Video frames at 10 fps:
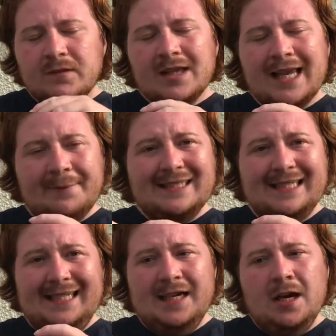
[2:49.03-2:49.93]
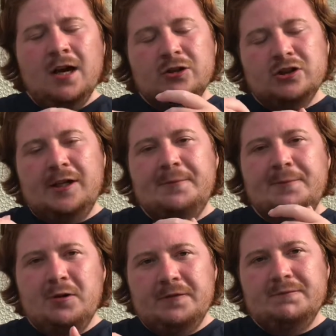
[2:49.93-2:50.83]
Like, basically, because then you
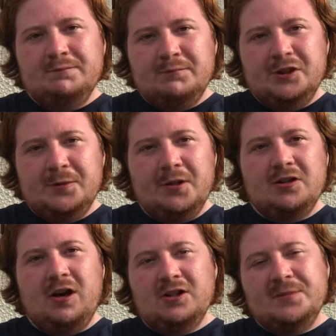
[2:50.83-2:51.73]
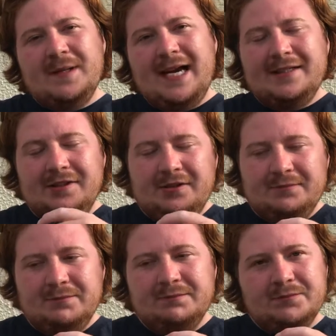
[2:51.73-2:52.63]
can put the cards back, you
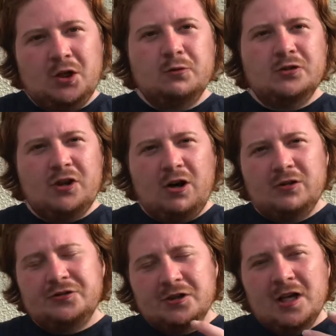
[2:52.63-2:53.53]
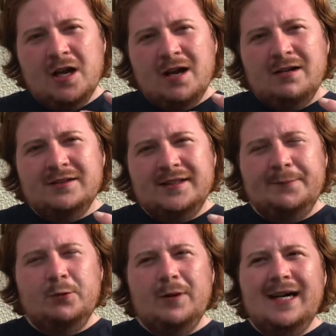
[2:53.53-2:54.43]
can soul charge,
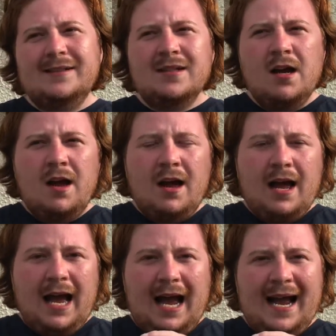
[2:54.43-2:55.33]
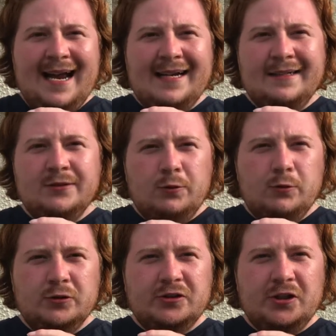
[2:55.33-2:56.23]
simple as, and
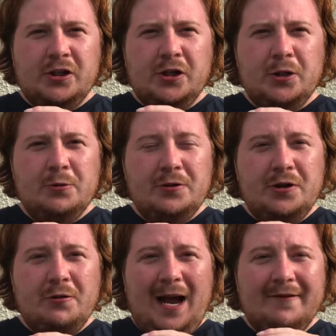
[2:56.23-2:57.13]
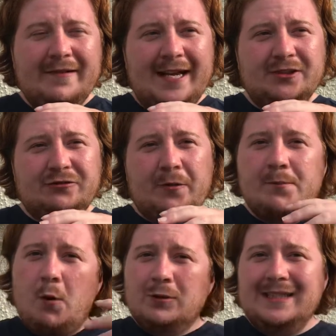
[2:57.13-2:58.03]
also you have extra
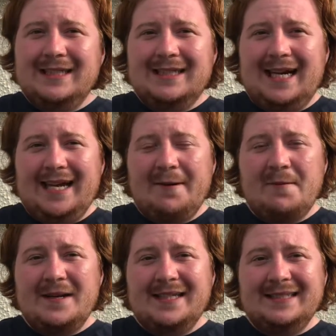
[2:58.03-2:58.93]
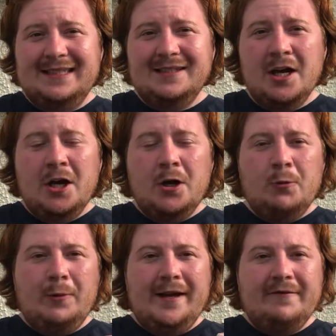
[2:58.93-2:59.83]
multi-attack capabilities
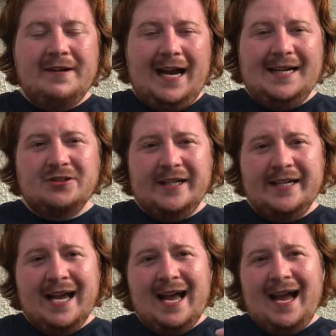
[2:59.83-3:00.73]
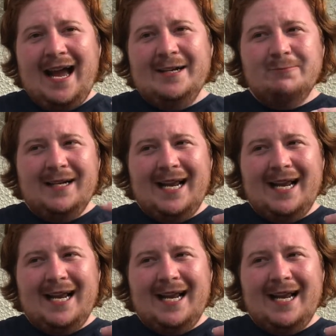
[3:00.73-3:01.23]
with Ashley, and when